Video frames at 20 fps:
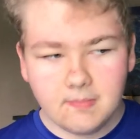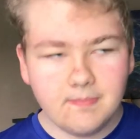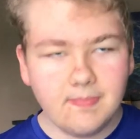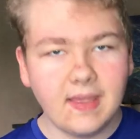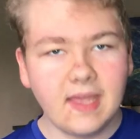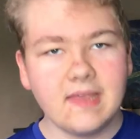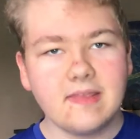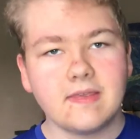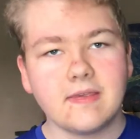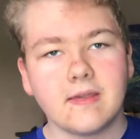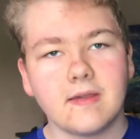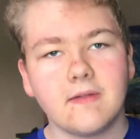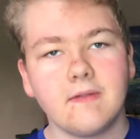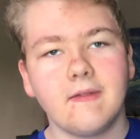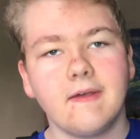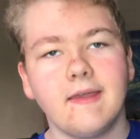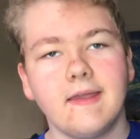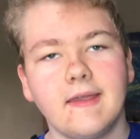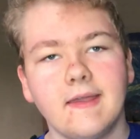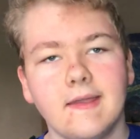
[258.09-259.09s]

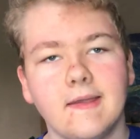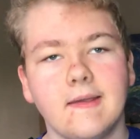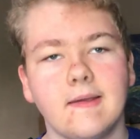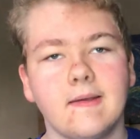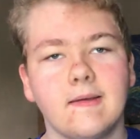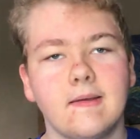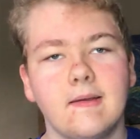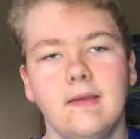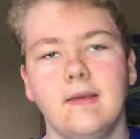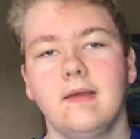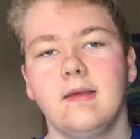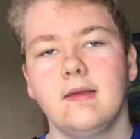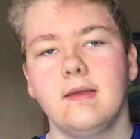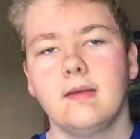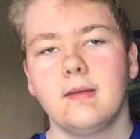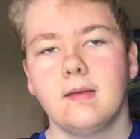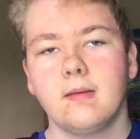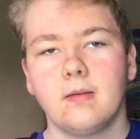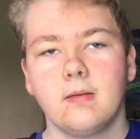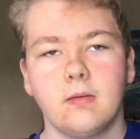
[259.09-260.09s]
Basically,
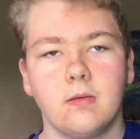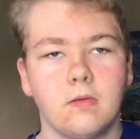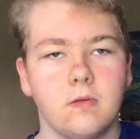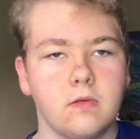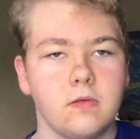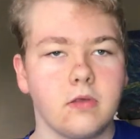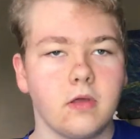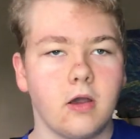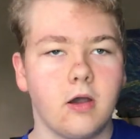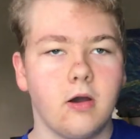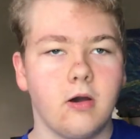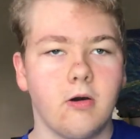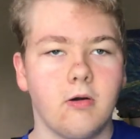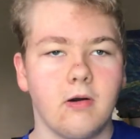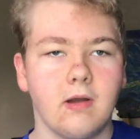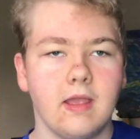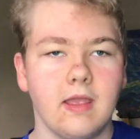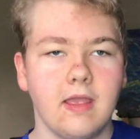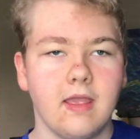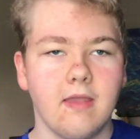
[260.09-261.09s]

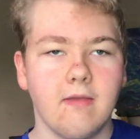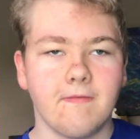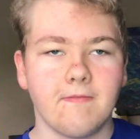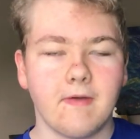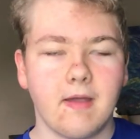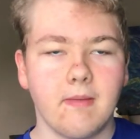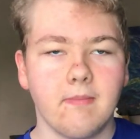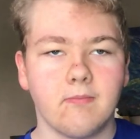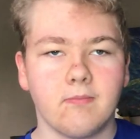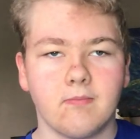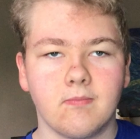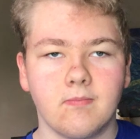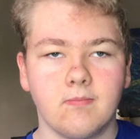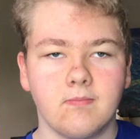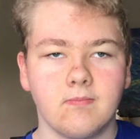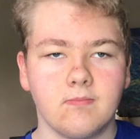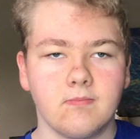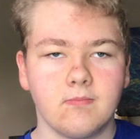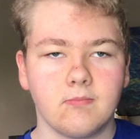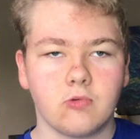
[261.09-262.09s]
so, if I'm
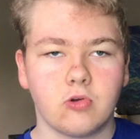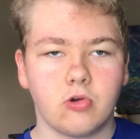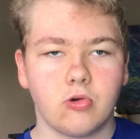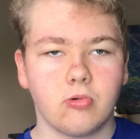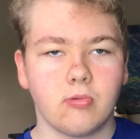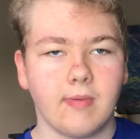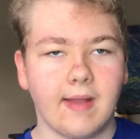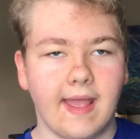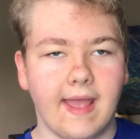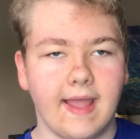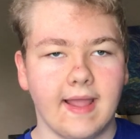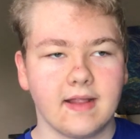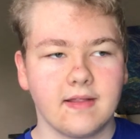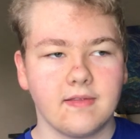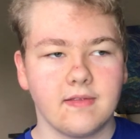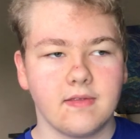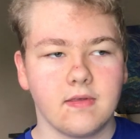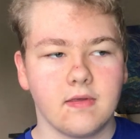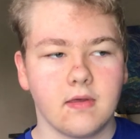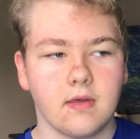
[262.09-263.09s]

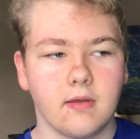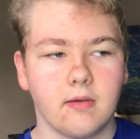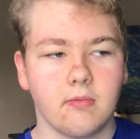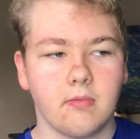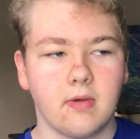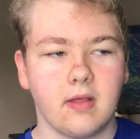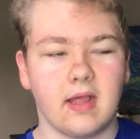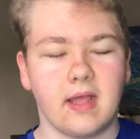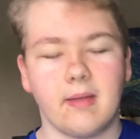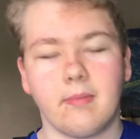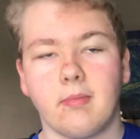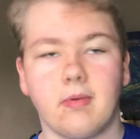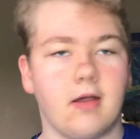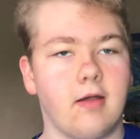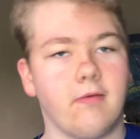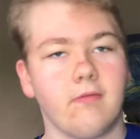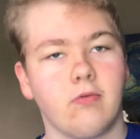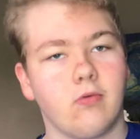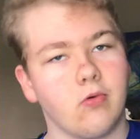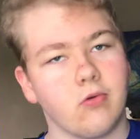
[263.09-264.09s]
correct, well, I'm
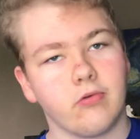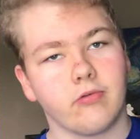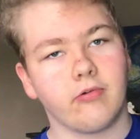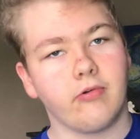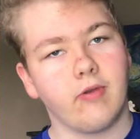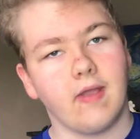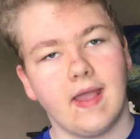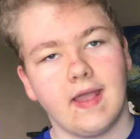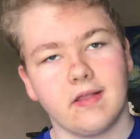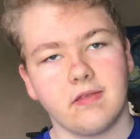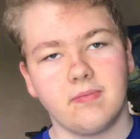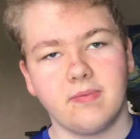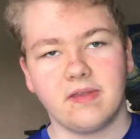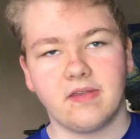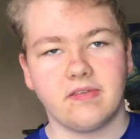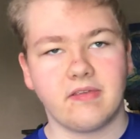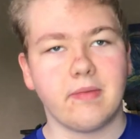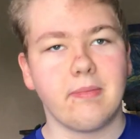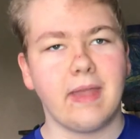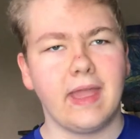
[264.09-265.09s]
of course correct
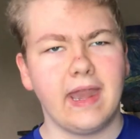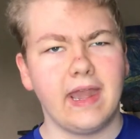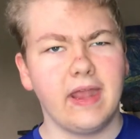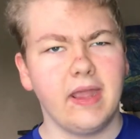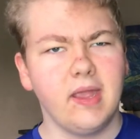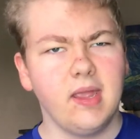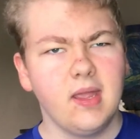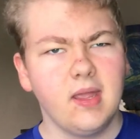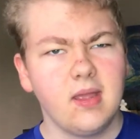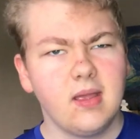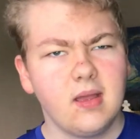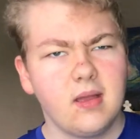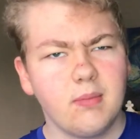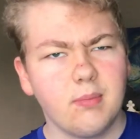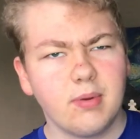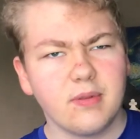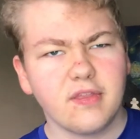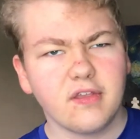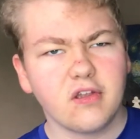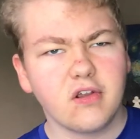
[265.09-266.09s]
because I made it,
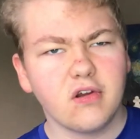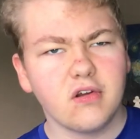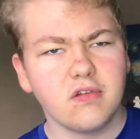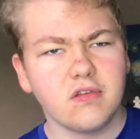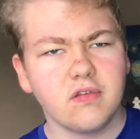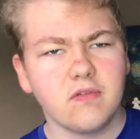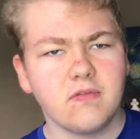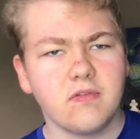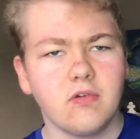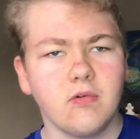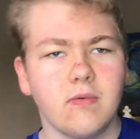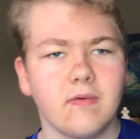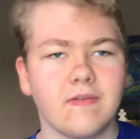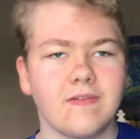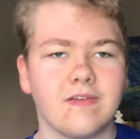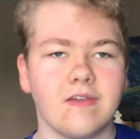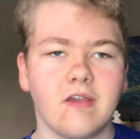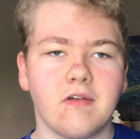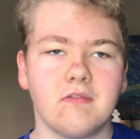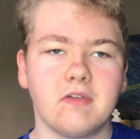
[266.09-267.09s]
but The Curse of
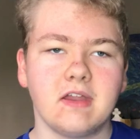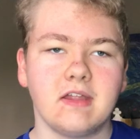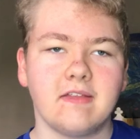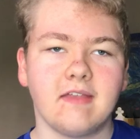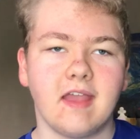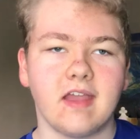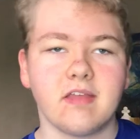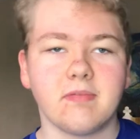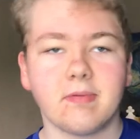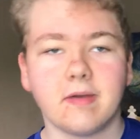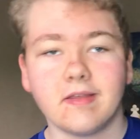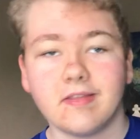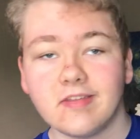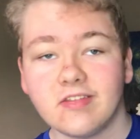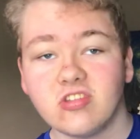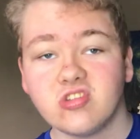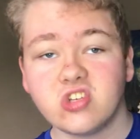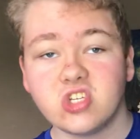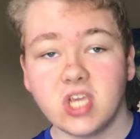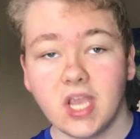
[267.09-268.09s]
2170 takes place
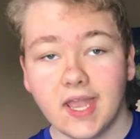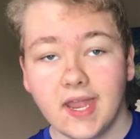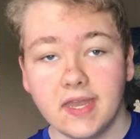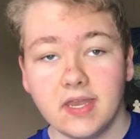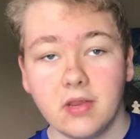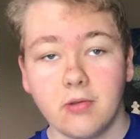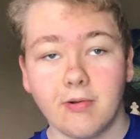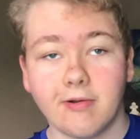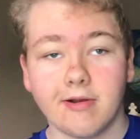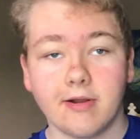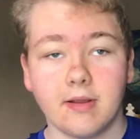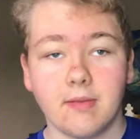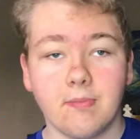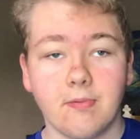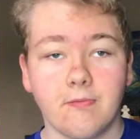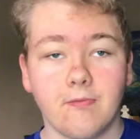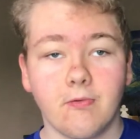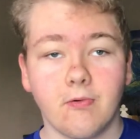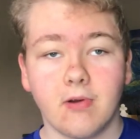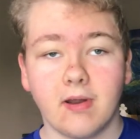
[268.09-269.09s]
in January
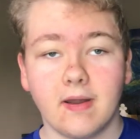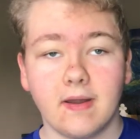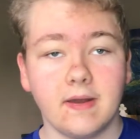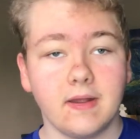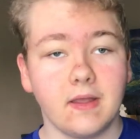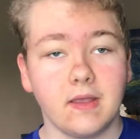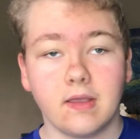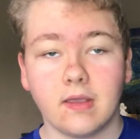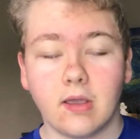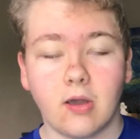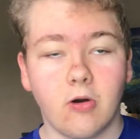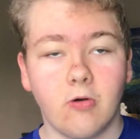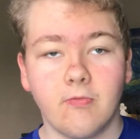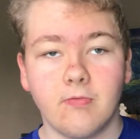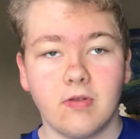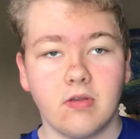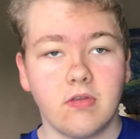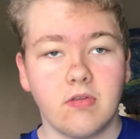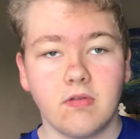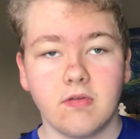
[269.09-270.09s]
before any
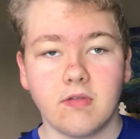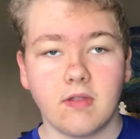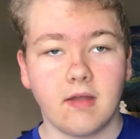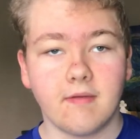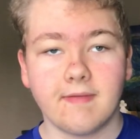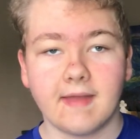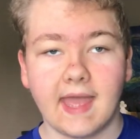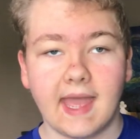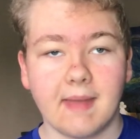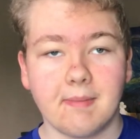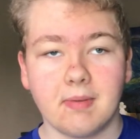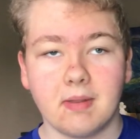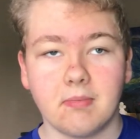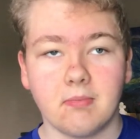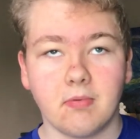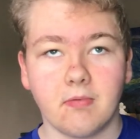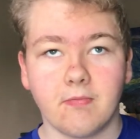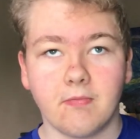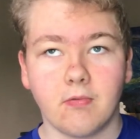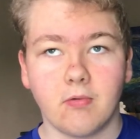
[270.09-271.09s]
COVID stuff
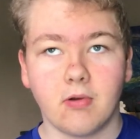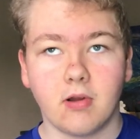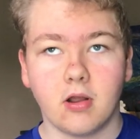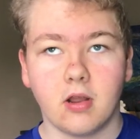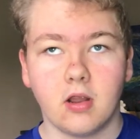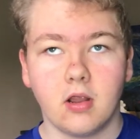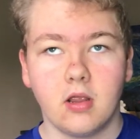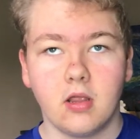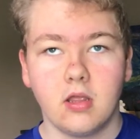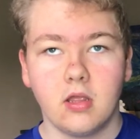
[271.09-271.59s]
happened, before